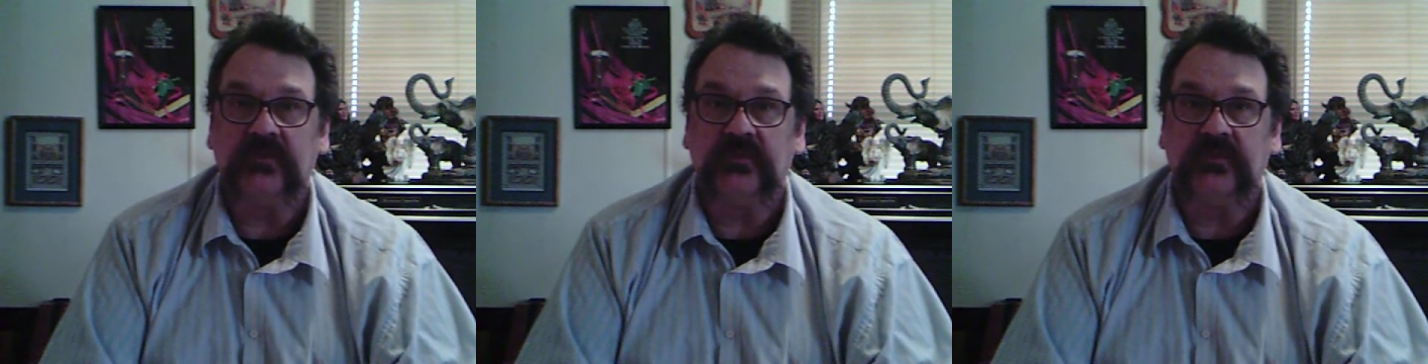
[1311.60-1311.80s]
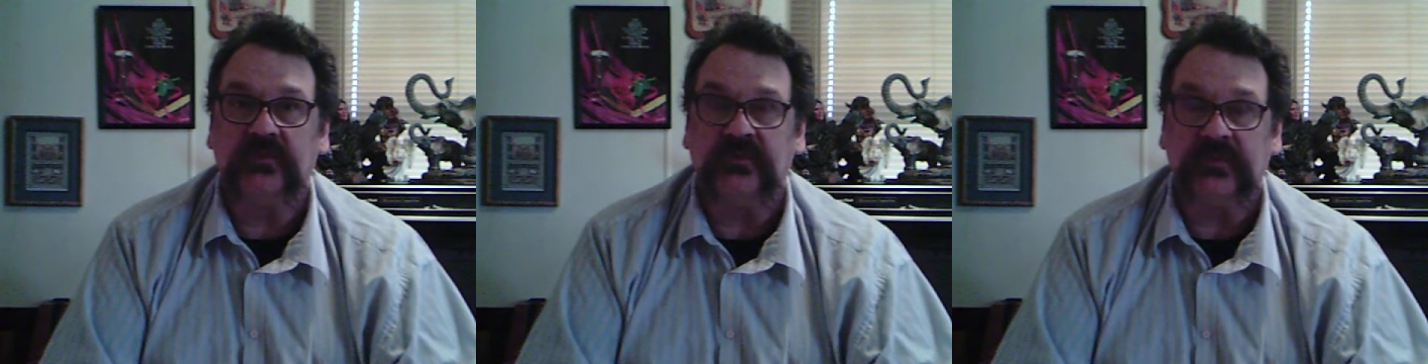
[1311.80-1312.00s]

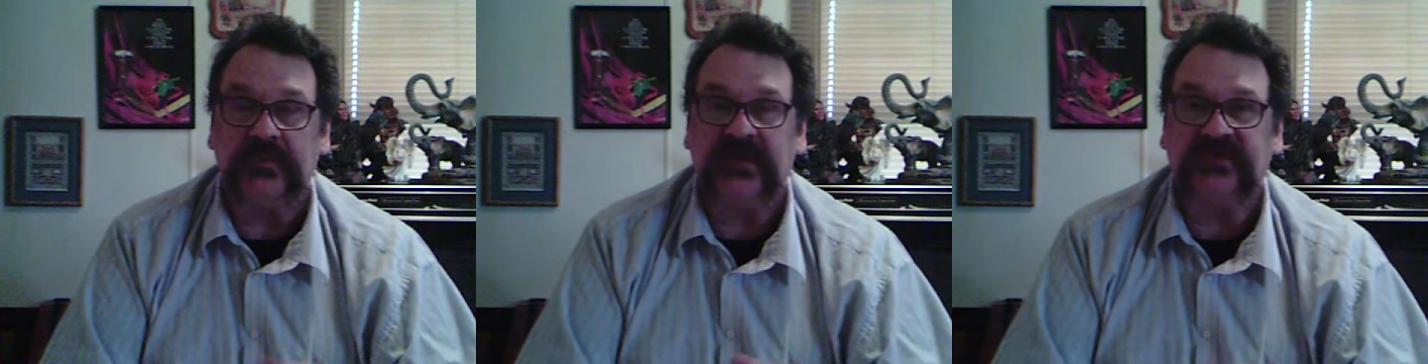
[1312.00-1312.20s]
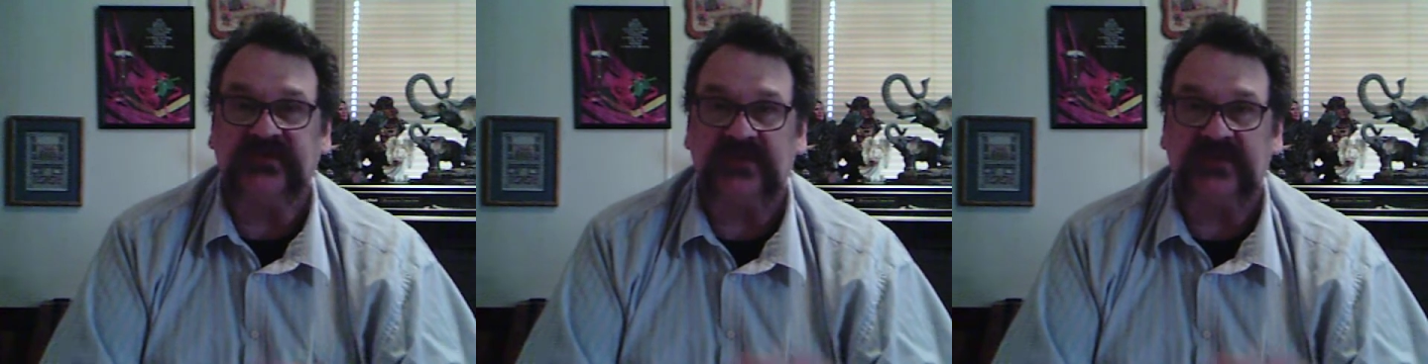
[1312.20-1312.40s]

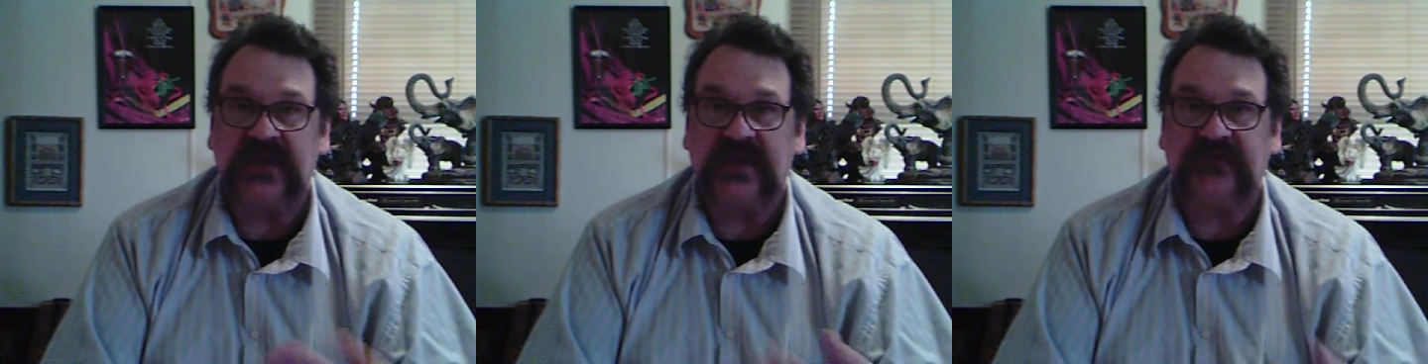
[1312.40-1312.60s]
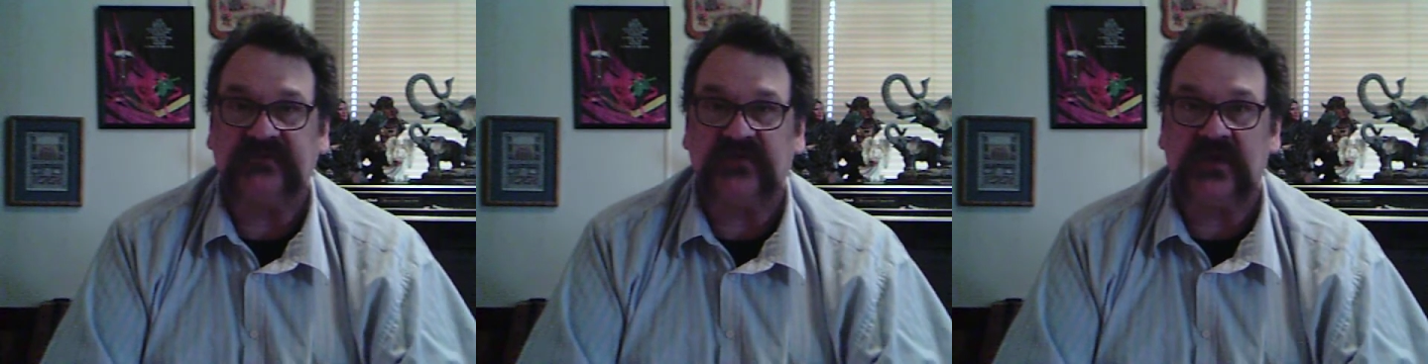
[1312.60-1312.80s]
depiction
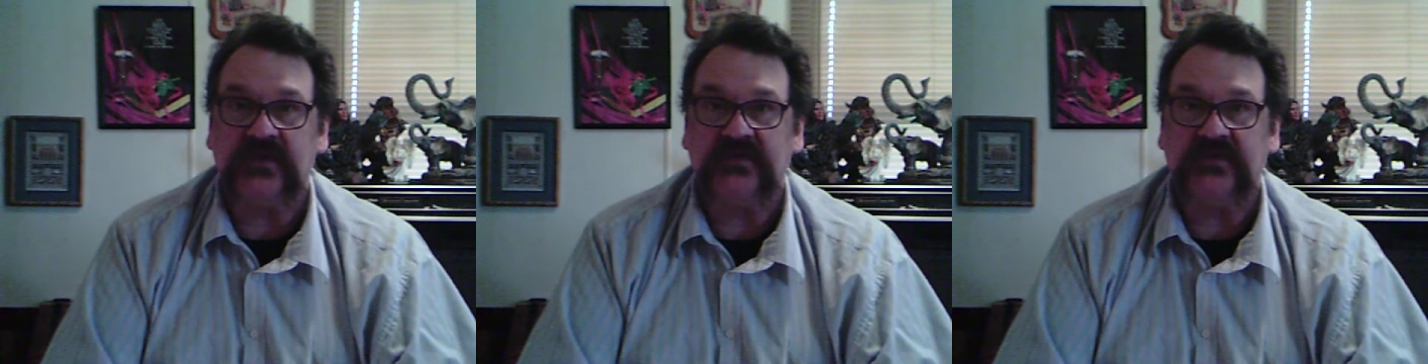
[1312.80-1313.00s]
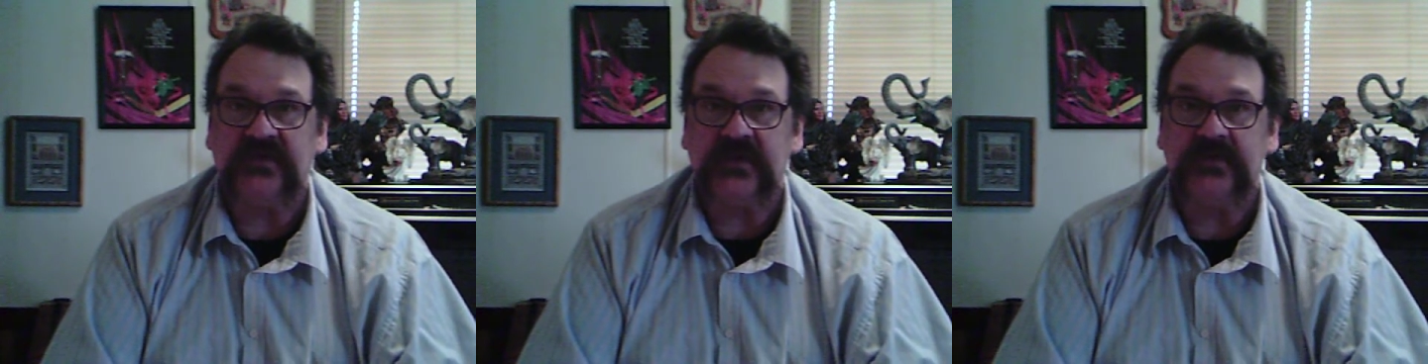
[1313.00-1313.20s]
I
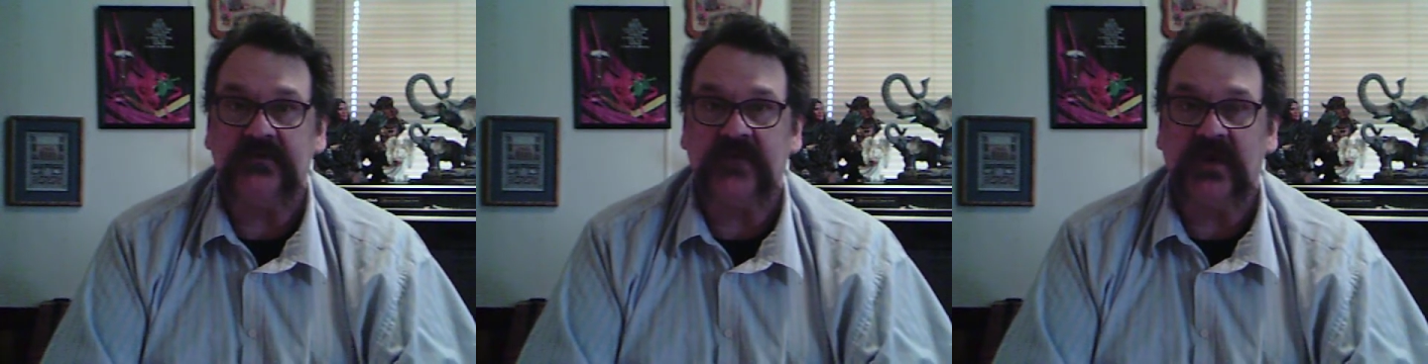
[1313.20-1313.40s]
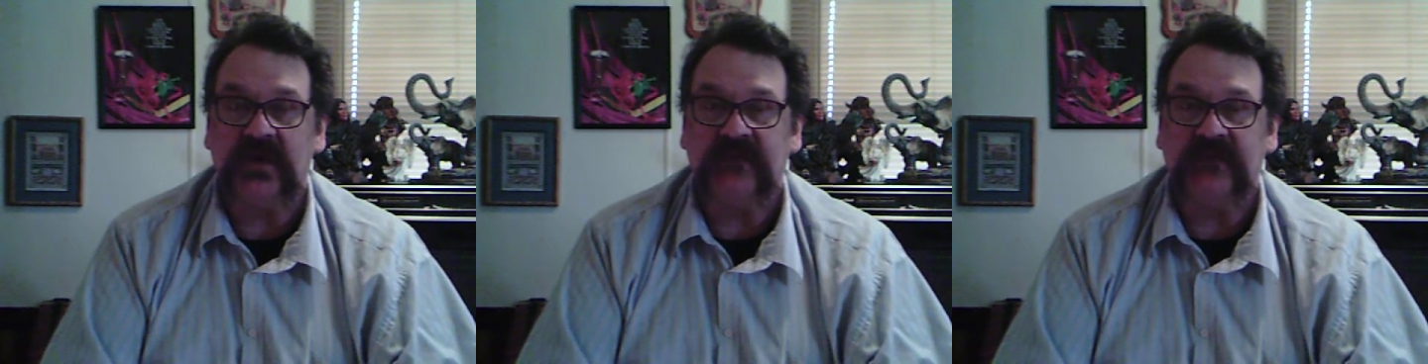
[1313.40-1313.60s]
showed
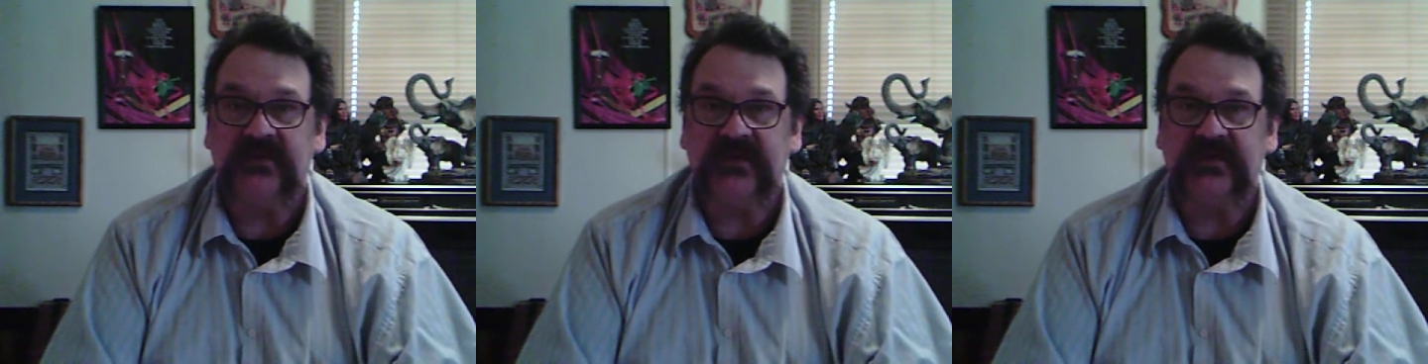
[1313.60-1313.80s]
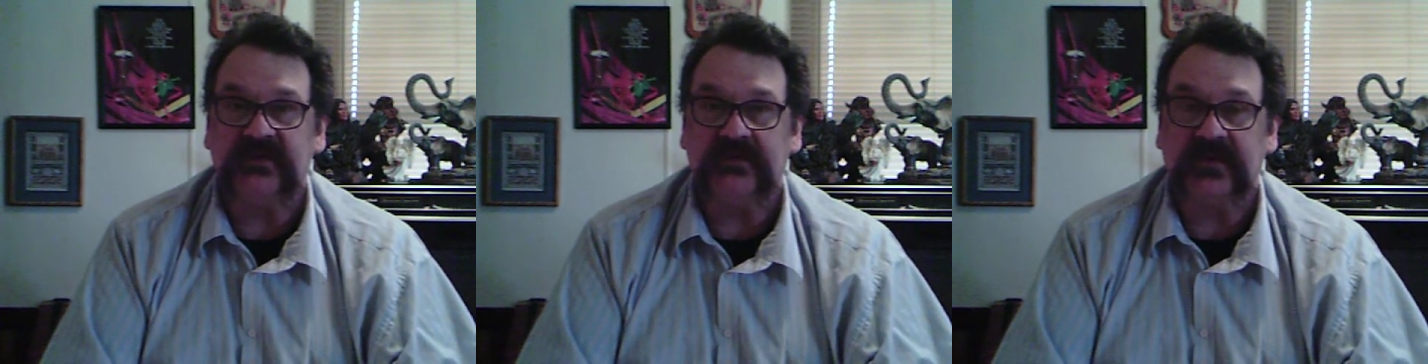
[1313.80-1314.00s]
them of it,